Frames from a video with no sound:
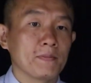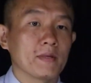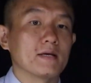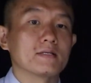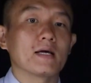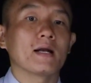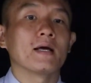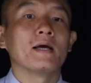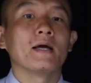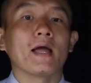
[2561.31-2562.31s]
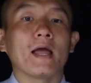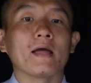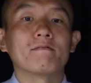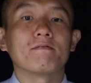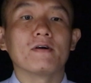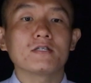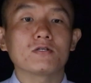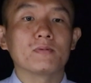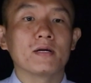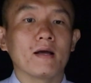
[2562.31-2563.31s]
is that investment